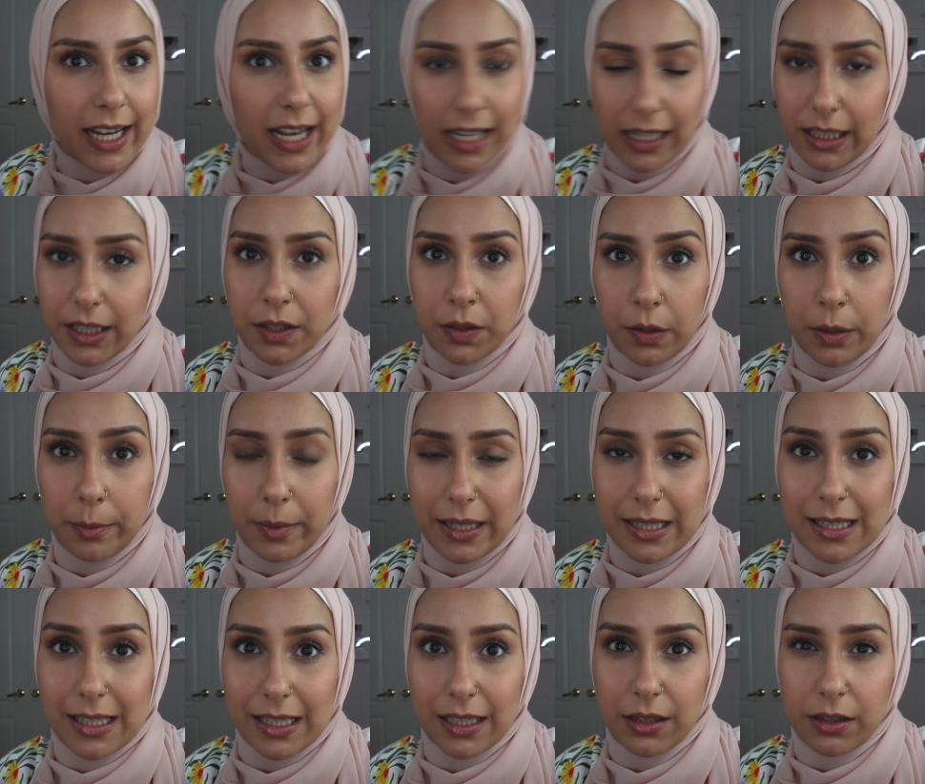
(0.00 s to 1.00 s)
I like the way my
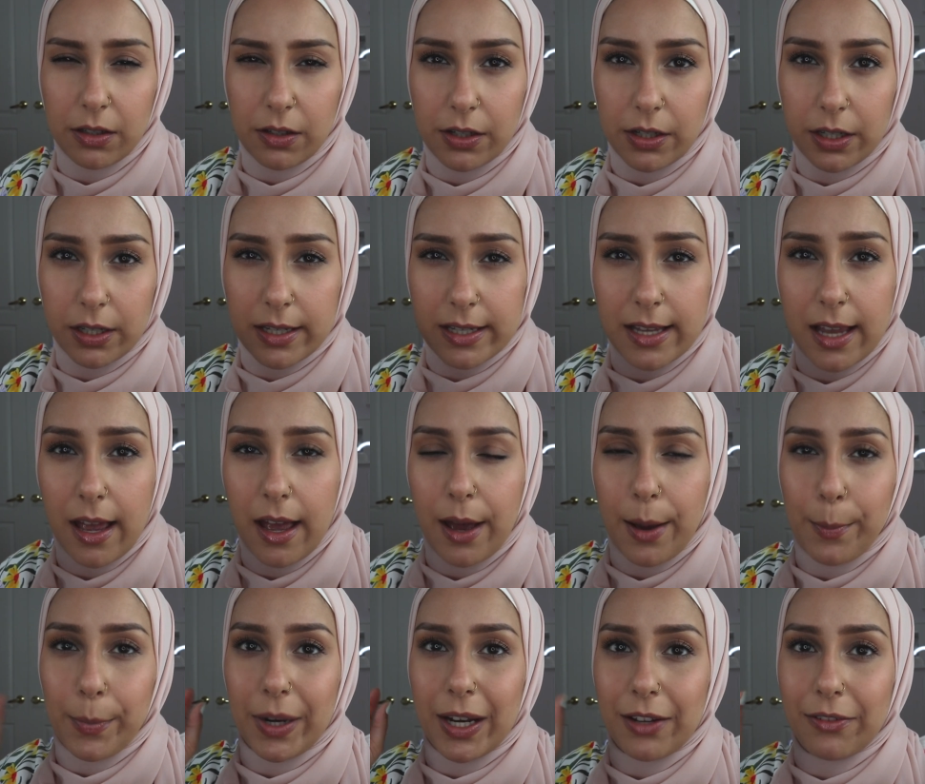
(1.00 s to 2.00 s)
skin looks,
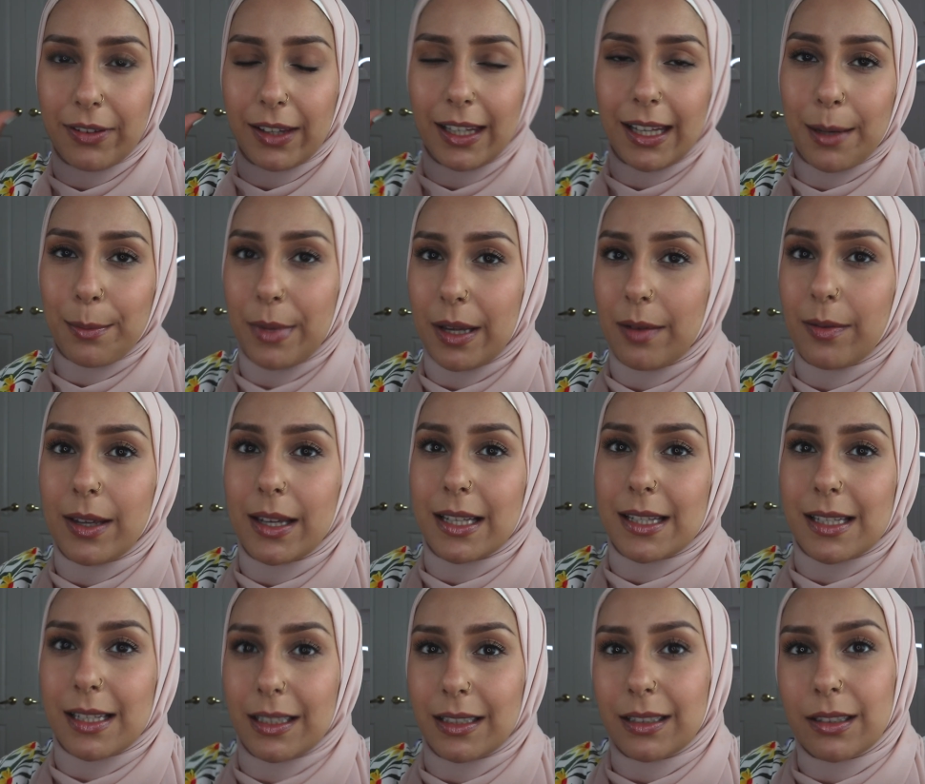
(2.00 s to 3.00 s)
but I feel like maybe
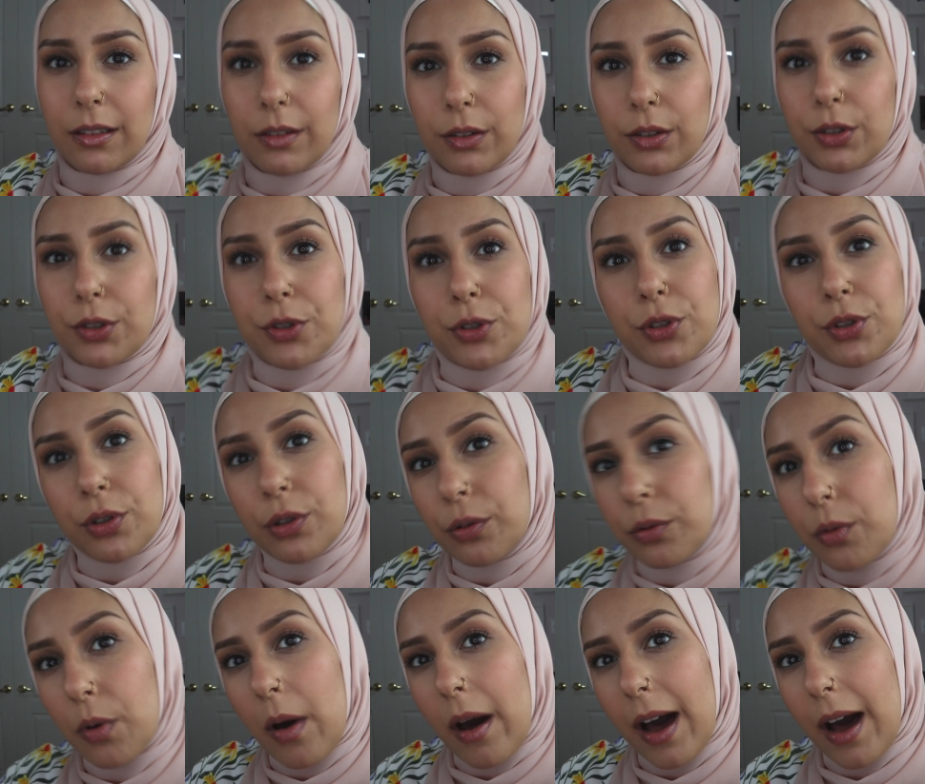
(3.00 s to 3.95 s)
it's a little too